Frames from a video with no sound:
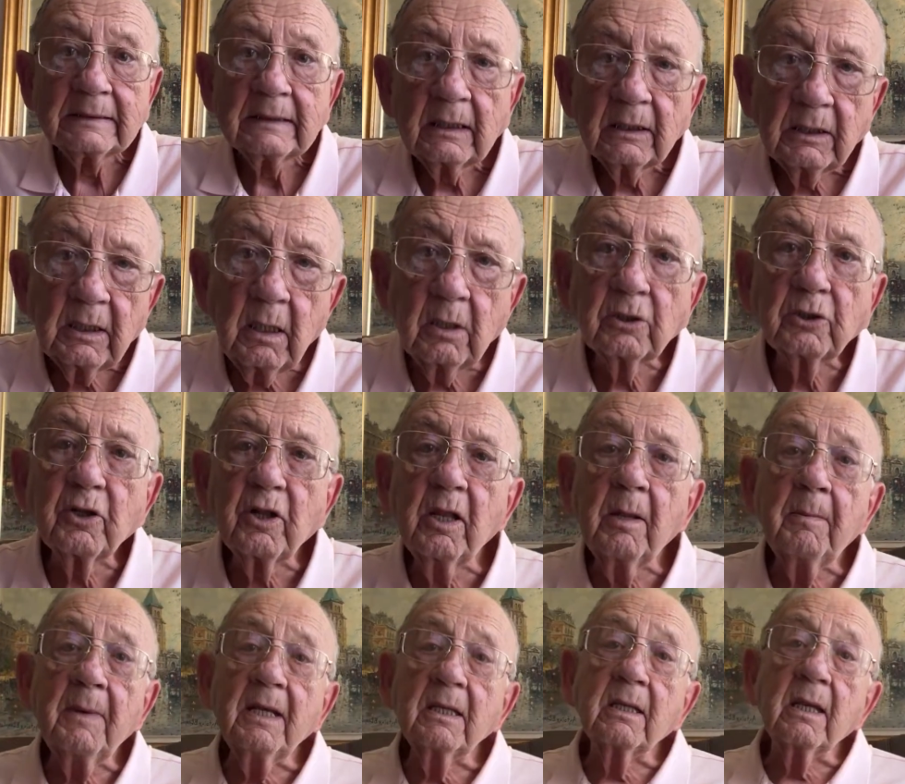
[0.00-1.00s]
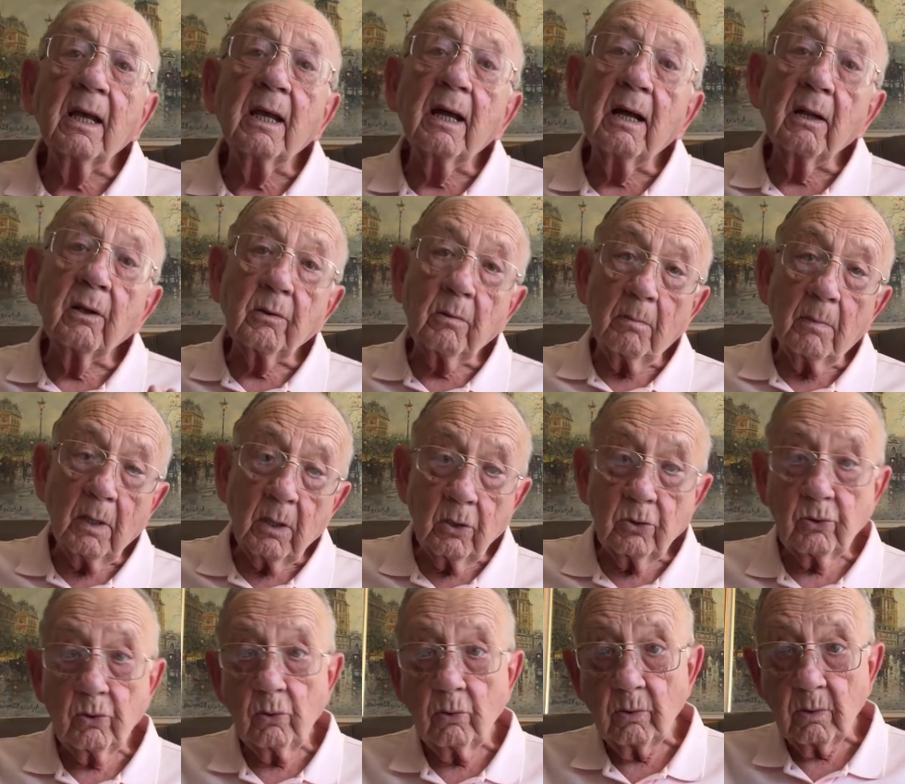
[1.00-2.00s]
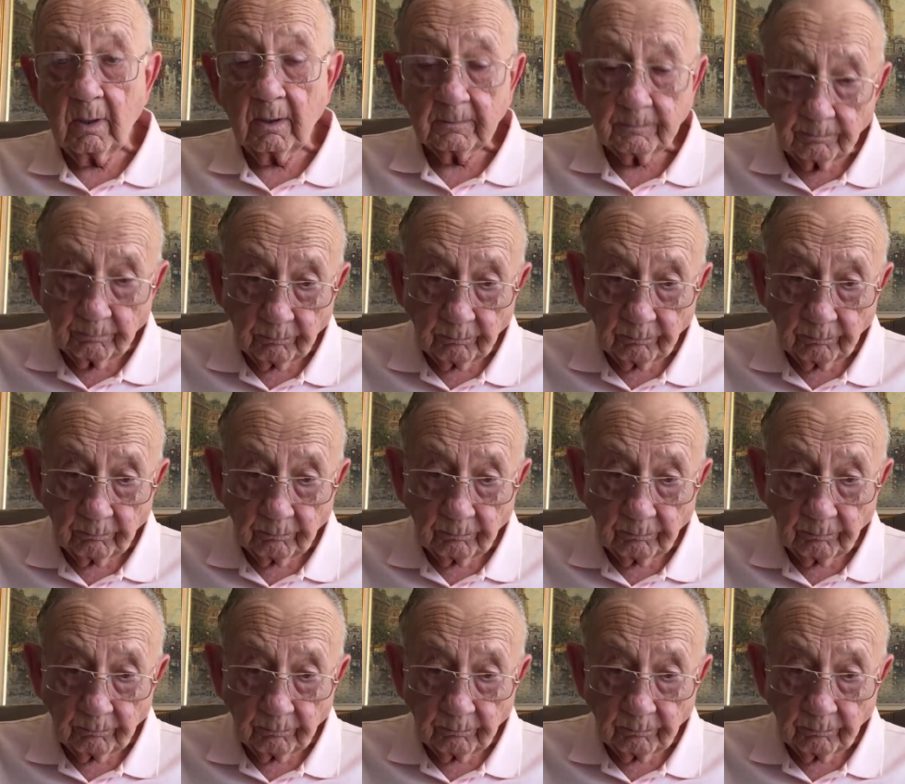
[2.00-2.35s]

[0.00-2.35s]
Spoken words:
let me tell you how the marshals are.